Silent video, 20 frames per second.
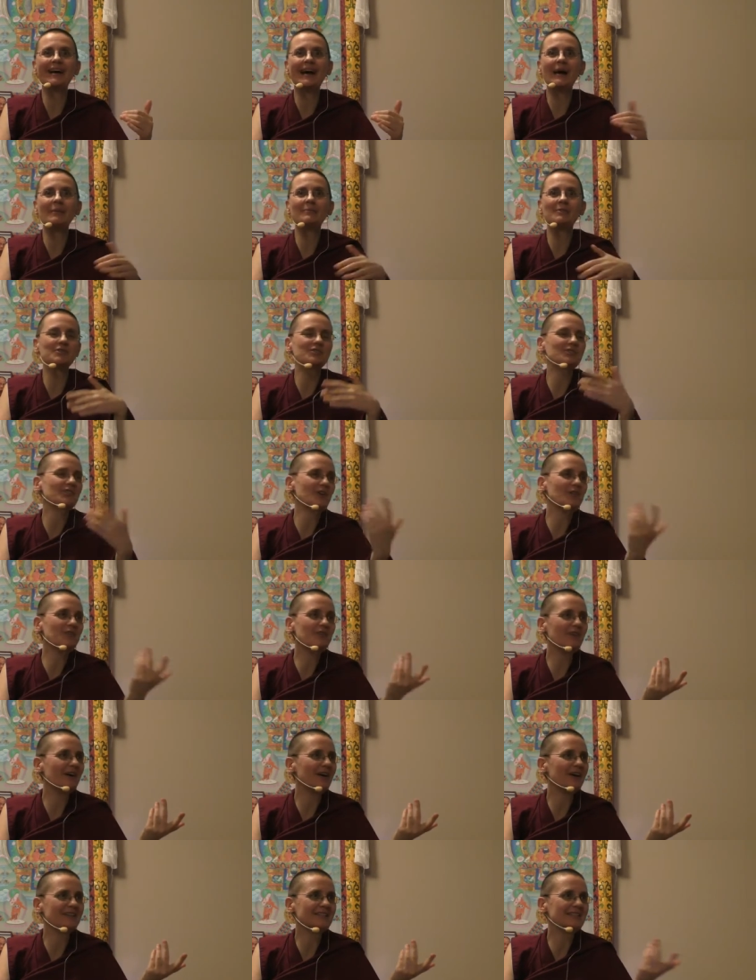I mean, so
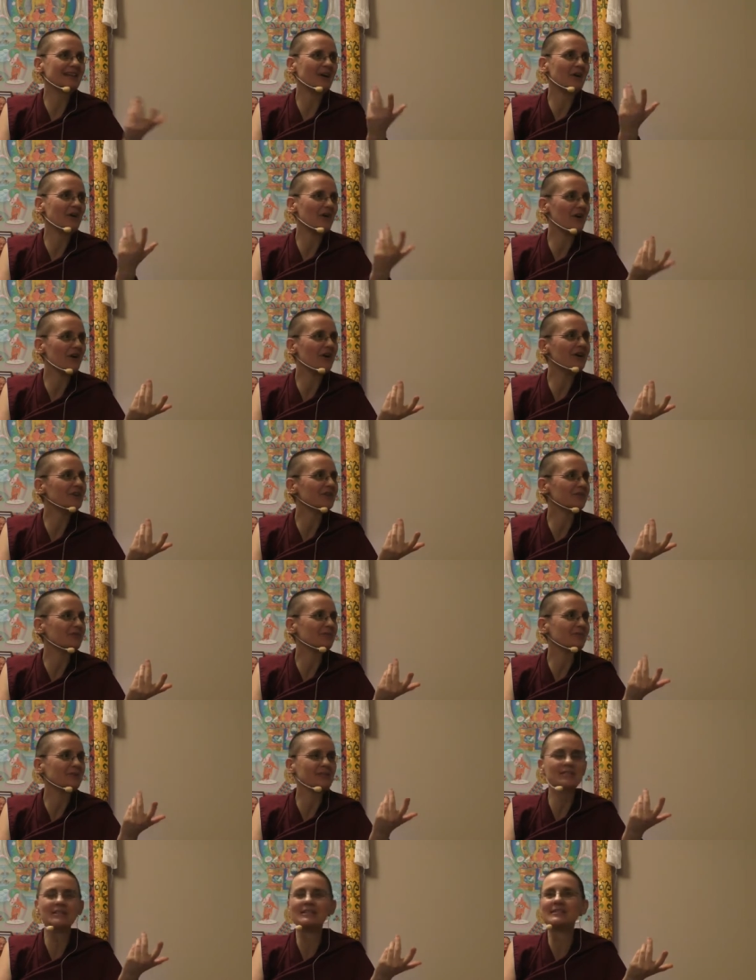far it's unheard of,
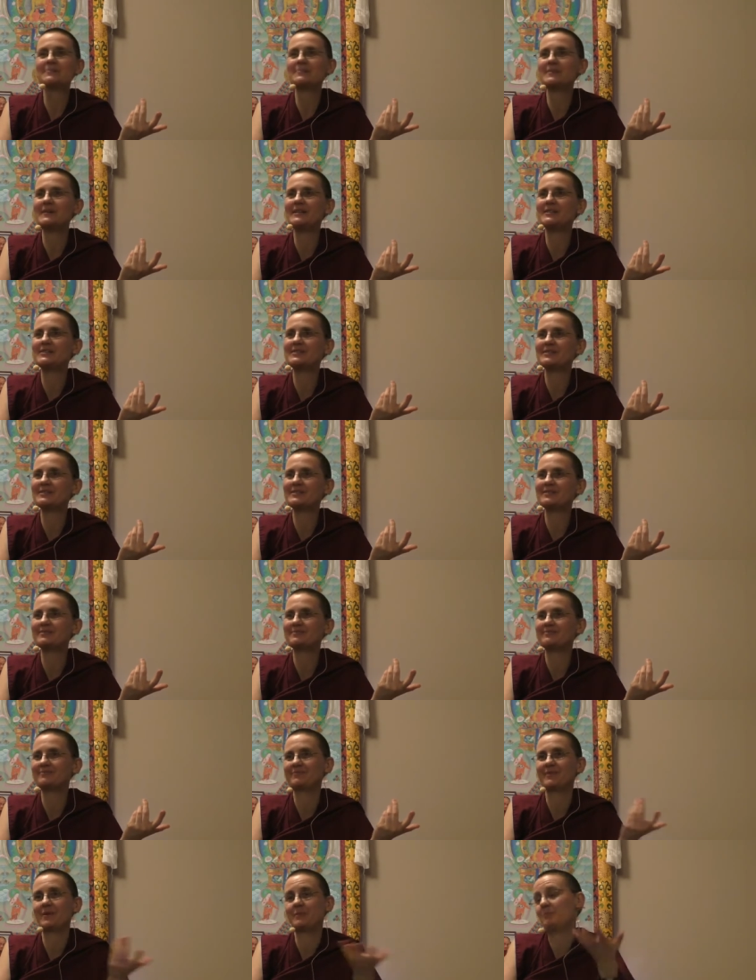but it doesn't mean it's
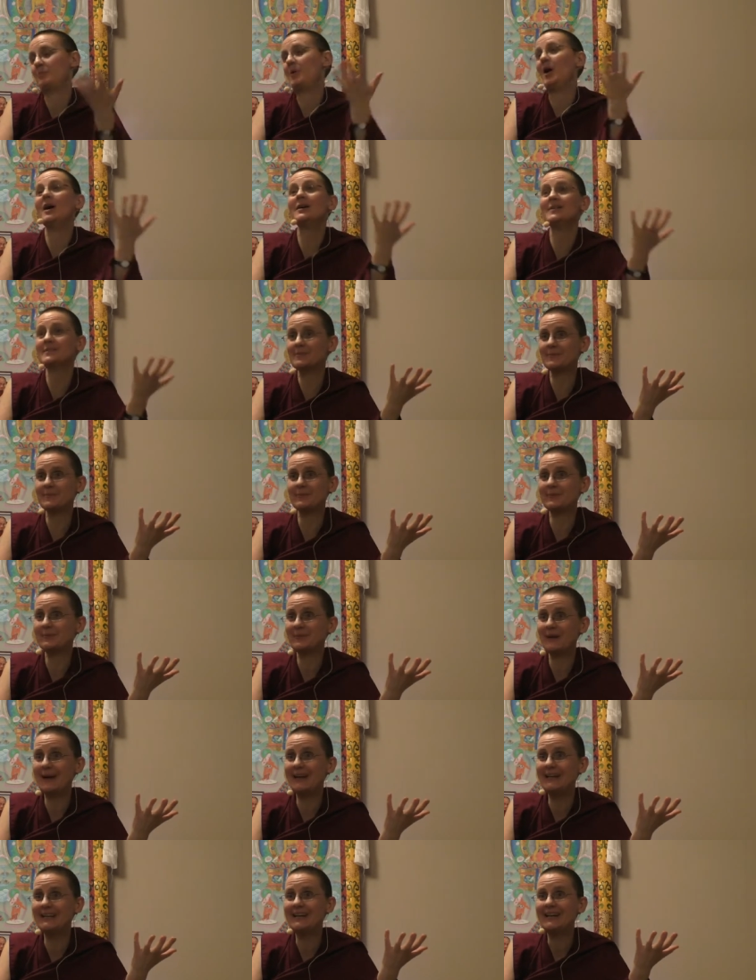impossible,
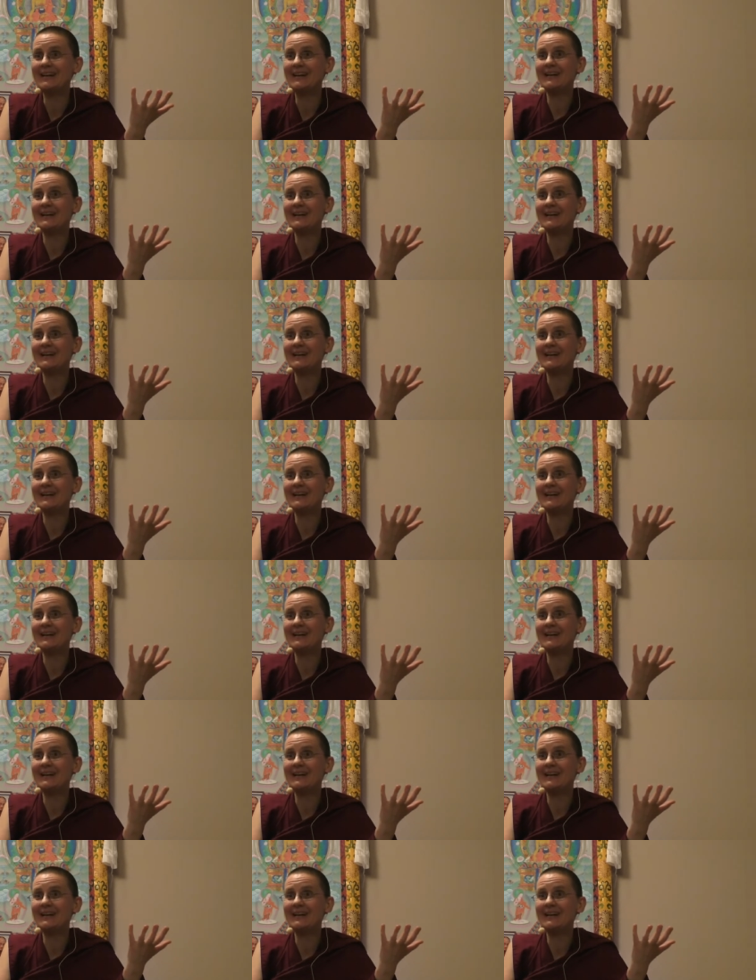right?